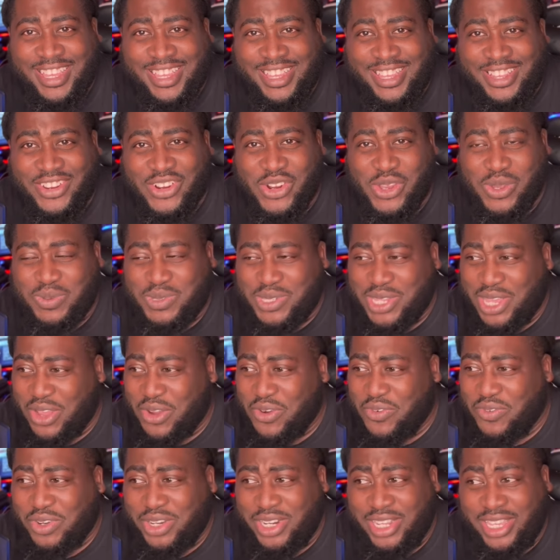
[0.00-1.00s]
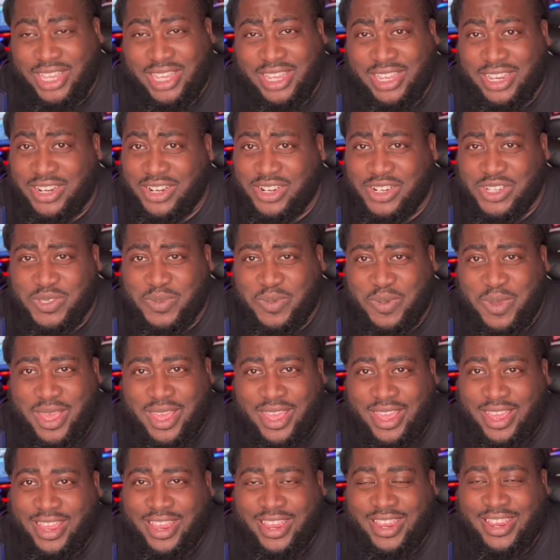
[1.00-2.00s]
you know what I'm saying, over the years,
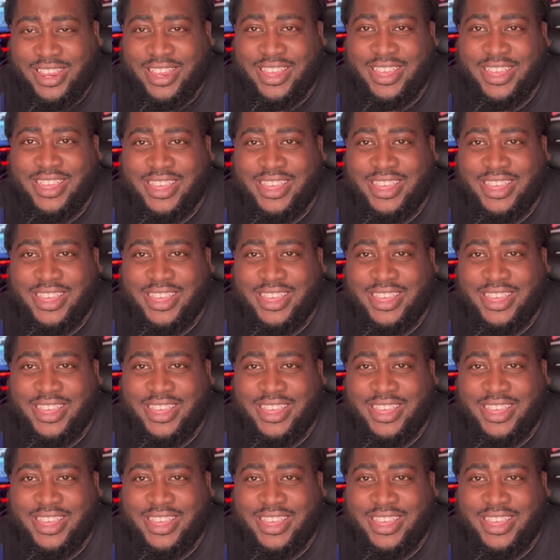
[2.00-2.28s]
man.